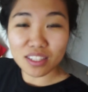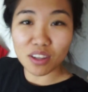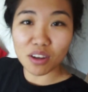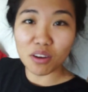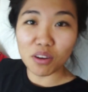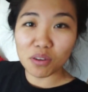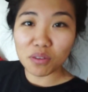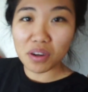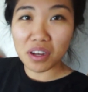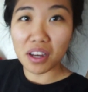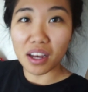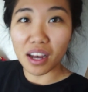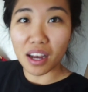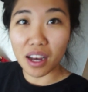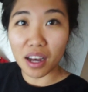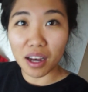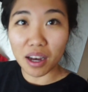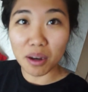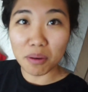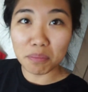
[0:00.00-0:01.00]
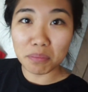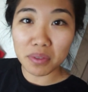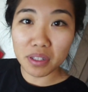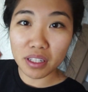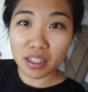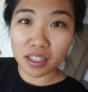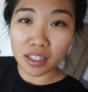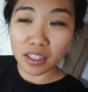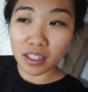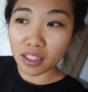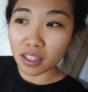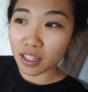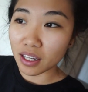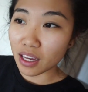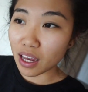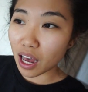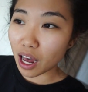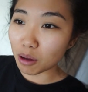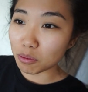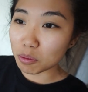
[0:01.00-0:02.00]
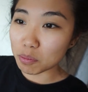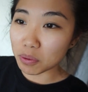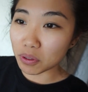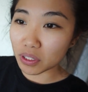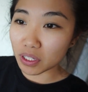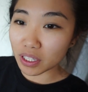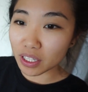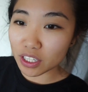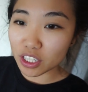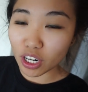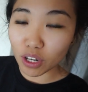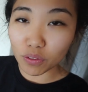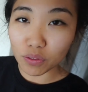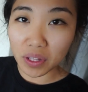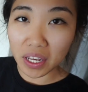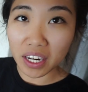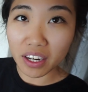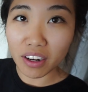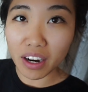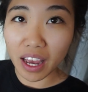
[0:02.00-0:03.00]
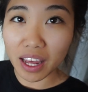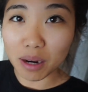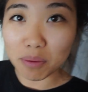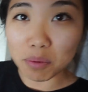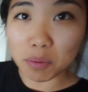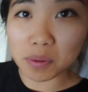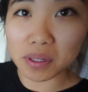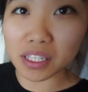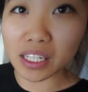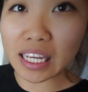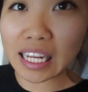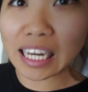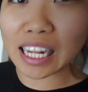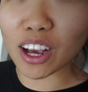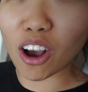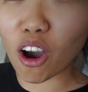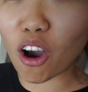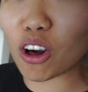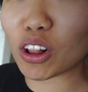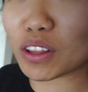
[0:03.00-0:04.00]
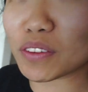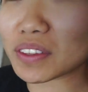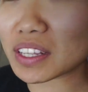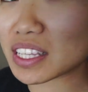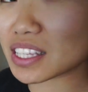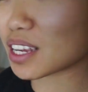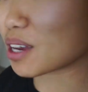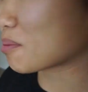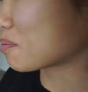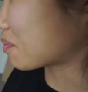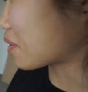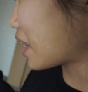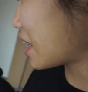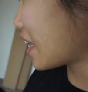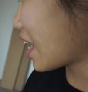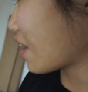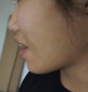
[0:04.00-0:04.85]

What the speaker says: so I'll be building the shelf later and I'm going to be cleaning all of this up right